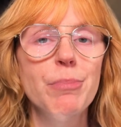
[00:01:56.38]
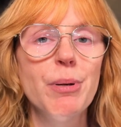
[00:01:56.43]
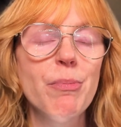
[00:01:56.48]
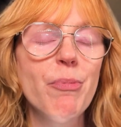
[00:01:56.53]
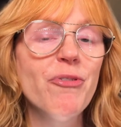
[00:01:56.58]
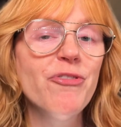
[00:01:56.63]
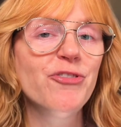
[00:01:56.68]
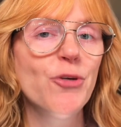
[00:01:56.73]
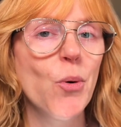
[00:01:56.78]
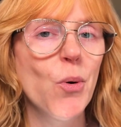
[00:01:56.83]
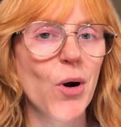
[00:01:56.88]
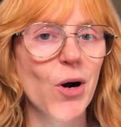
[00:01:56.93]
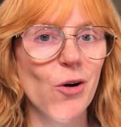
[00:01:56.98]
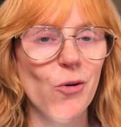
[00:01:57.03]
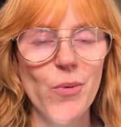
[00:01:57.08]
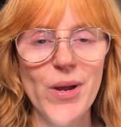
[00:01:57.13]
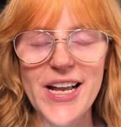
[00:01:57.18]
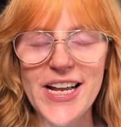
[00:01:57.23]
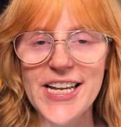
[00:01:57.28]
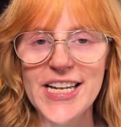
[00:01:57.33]
But before
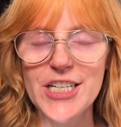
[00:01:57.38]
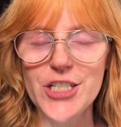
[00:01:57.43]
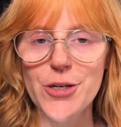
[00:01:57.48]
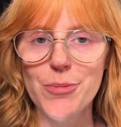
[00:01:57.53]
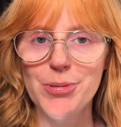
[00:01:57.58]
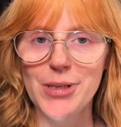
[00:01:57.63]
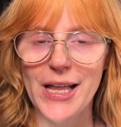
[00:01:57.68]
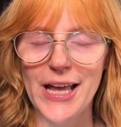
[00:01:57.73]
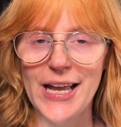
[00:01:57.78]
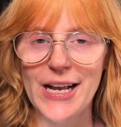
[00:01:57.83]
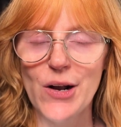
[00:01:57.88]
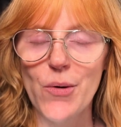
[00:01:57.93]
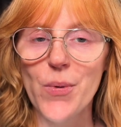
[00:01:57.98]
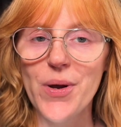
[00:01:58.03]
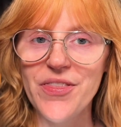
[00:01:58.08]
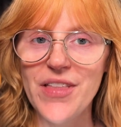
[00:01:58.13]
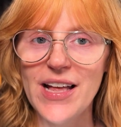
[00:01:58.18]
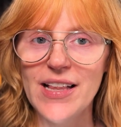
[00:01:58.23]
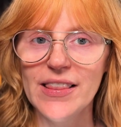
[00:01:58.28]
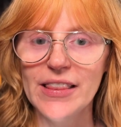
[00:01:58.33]
we get into playing with
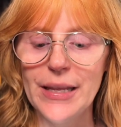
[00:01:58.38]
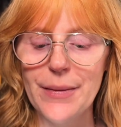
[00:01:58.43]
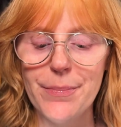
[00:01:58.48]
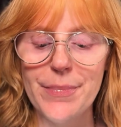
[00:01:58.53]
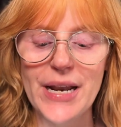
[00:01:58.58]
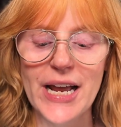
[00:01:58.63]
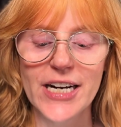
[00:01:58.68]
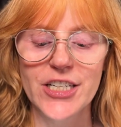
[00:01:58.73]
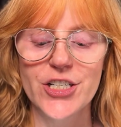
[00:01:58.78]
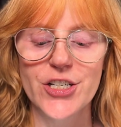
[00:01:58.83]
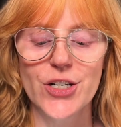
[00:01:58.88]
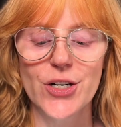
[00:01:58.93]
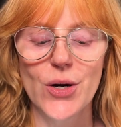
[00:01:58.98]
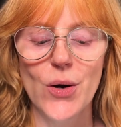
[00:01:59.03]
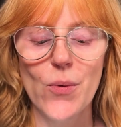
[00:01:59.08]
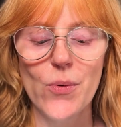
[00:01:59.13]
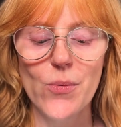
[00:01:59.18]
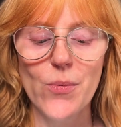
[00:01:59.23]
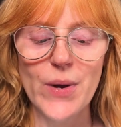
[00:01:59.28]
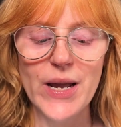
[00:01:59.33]
that lip nectar,
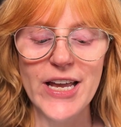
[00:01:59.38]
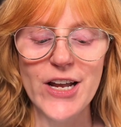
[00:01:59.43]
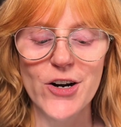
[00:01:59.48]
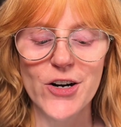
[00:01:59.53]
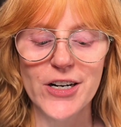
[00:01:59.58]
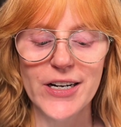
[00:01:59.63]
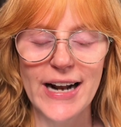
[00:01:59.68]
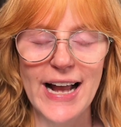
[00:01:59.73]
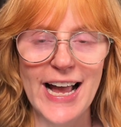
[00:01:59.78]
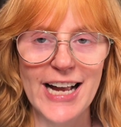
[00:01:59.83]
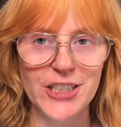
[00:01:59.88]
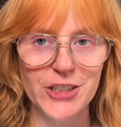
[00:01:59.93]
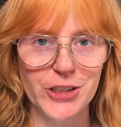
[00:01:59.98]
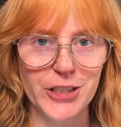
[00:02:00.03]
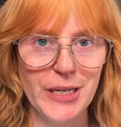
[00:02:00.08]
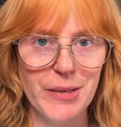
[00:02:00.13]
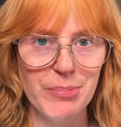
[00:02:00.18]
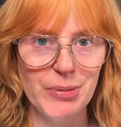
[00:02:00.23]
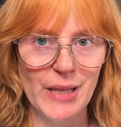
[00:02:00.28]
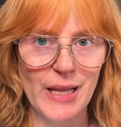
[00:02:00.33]
we are going to
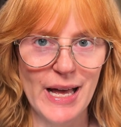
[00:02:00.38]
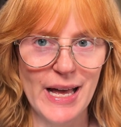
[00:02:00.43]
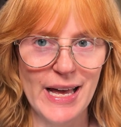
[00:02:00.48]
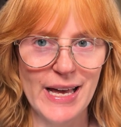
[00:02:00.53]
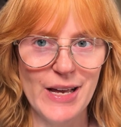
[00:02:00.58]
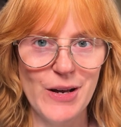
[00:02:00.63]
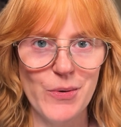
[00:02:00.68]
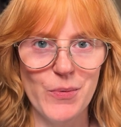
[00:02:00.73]
actually play